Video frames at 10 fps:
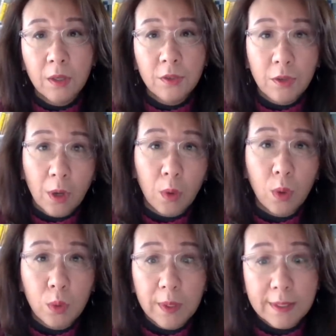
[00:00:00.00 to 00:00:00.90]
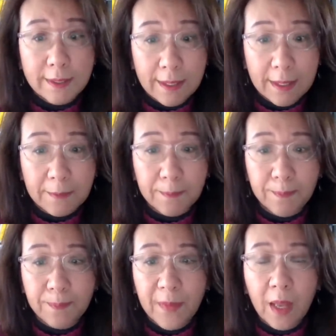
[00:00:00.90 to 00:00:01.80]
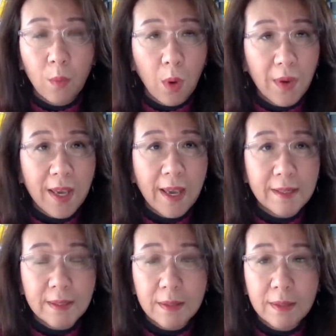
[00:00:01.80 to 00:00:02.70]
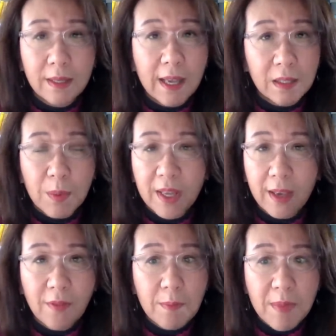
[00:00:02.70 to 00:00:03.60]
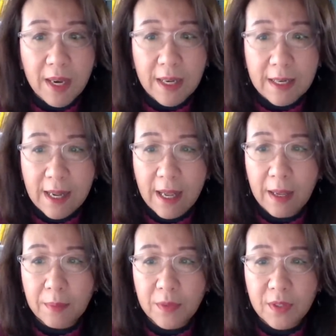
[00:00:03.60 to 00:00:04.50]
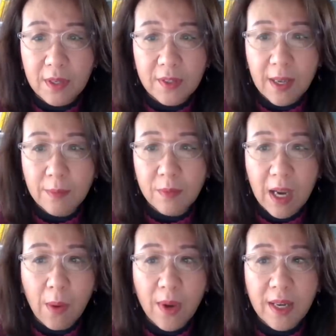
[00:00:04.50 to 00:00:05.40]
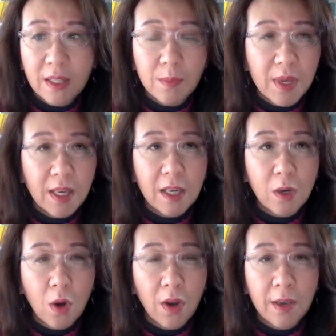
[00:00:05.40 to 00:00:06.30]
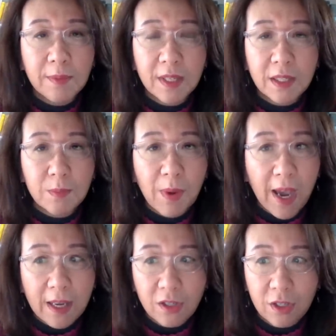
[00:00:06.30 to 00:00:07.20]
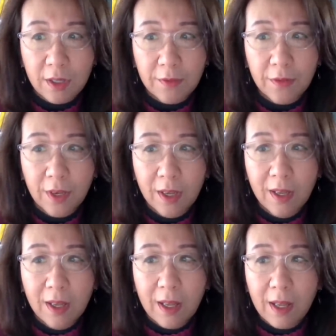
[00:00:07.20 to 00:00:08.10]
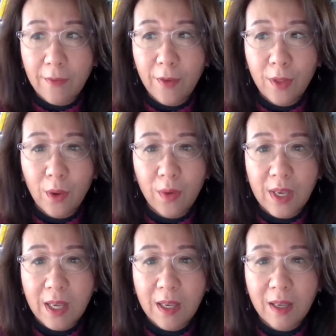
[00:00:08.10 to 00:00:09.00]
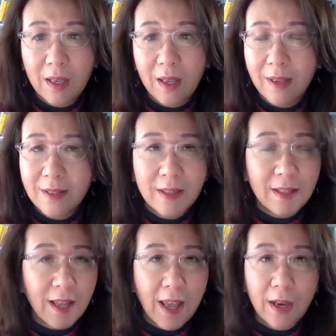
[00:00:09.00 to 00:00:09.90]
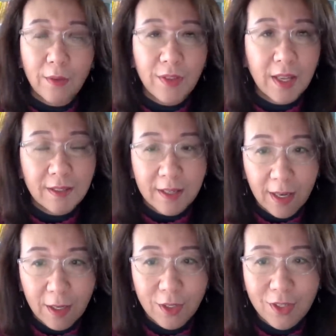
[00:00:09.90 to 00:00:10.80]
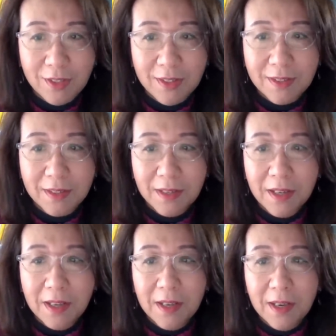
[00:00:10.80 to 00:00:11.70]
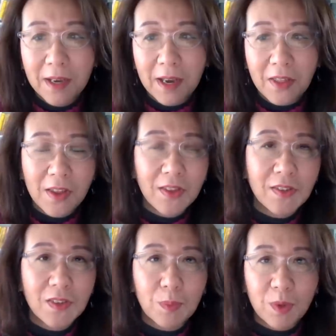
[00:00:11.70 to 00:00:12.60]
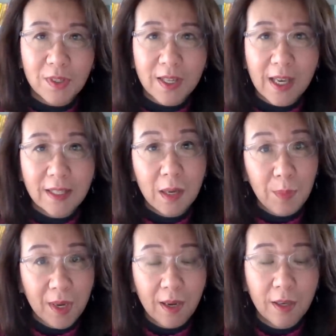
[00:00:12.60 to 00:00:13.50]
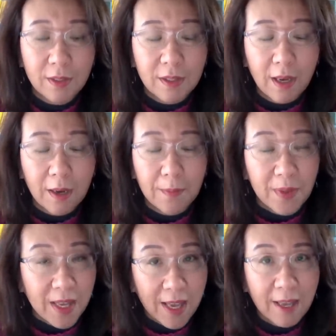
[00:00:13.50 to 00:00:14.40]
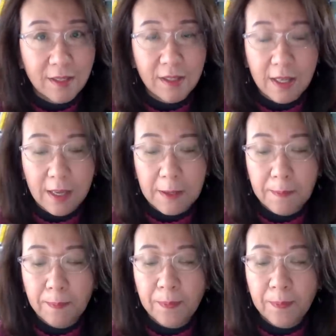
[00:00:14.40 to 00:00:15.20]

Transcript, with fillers: So who is he? Well, he has, he has been given many names. Some Taiwanese media call him the spy chief, even though he isn't the head of the intelligence. I think this is precisely because um, he heads the